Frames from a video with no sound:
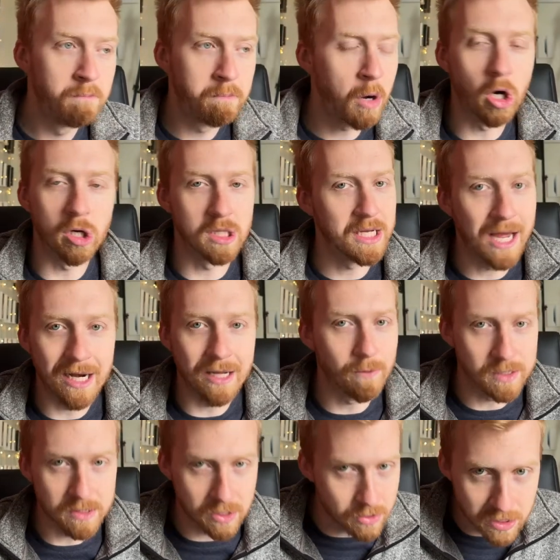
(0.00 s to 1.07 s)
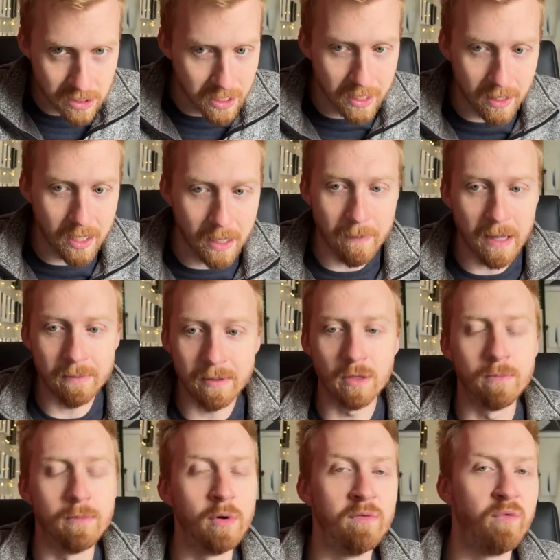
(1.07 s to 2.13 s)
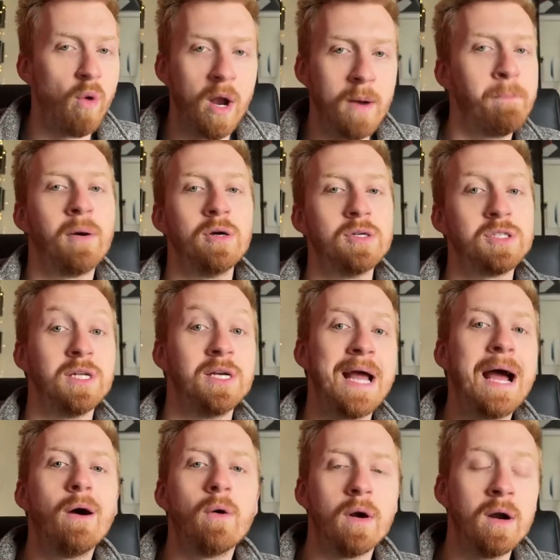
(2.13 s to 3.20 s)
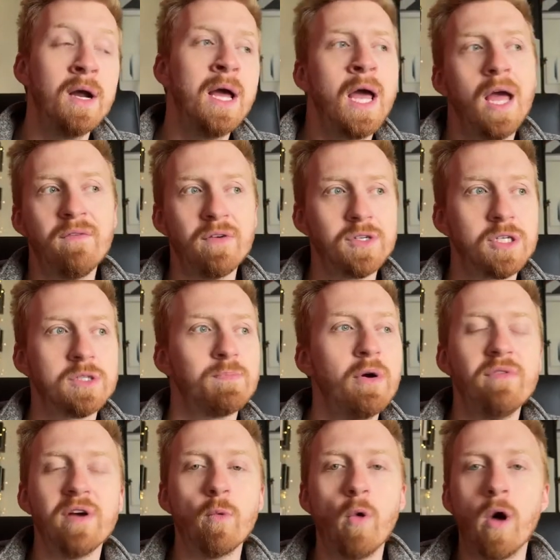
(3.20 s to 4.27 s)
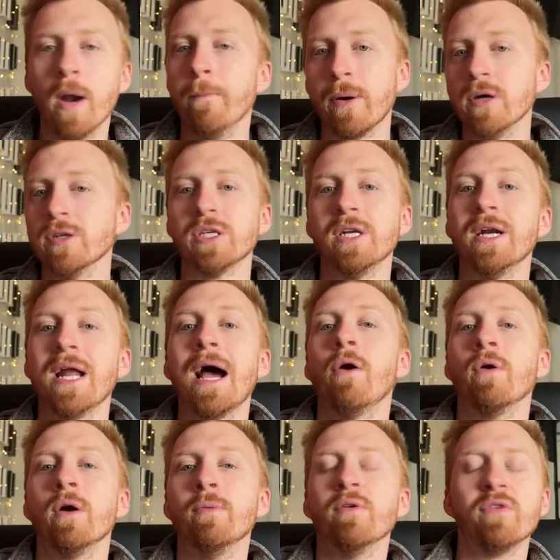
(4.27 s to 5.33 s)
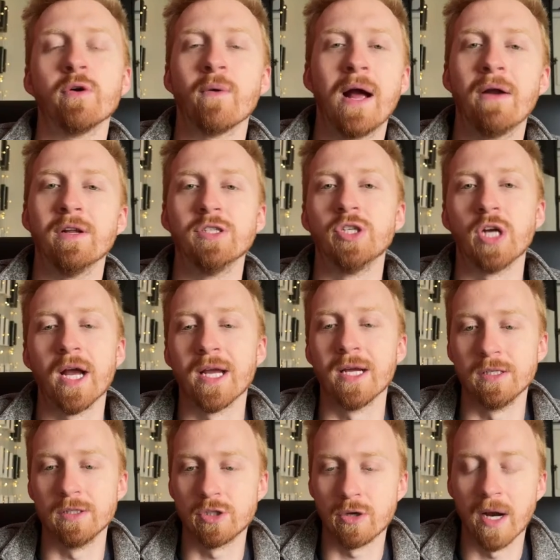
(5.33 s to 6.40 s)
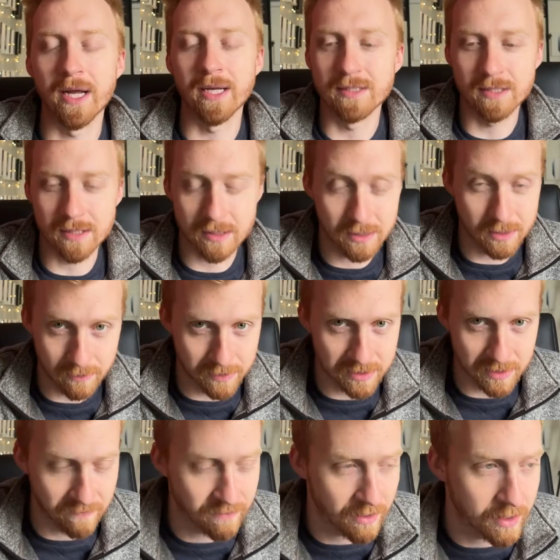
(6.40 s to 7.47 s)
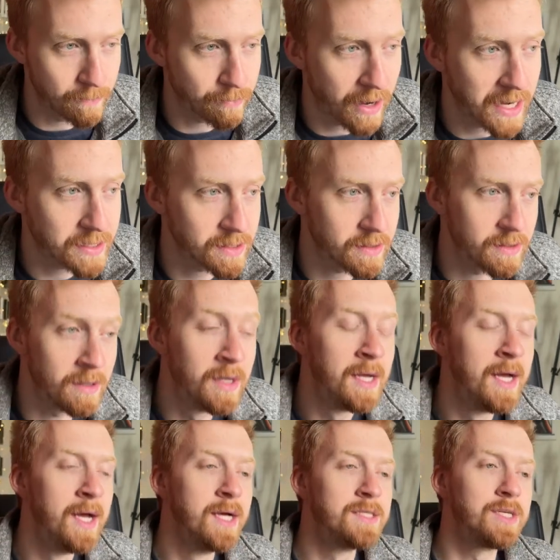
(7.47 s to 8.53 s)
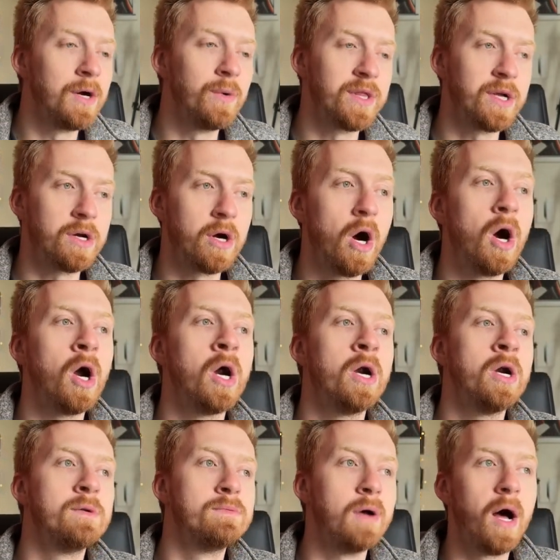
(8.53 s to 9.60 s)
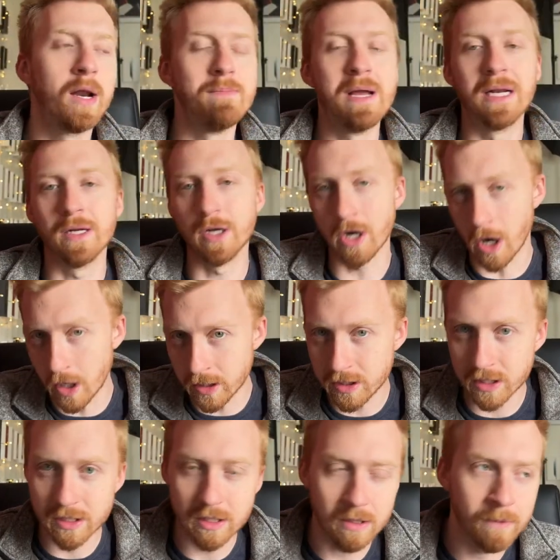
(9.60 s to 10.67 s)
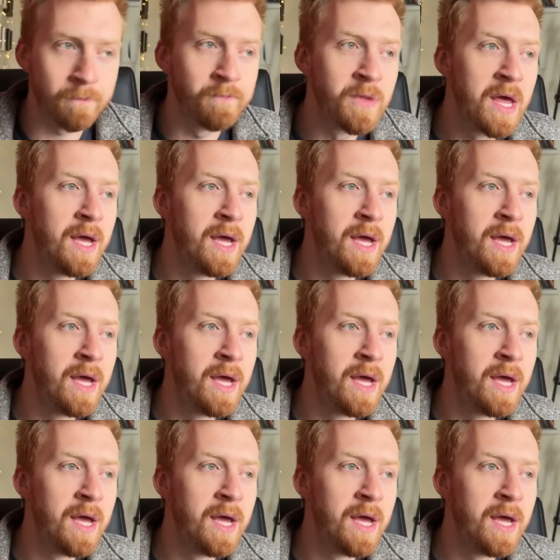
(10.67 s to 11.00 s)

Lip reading: hardly anyone's using it, and maybe you move one person an hour. If you're just moving one person an hour, moving around a giant train system isn't very practical. So with the automated car system,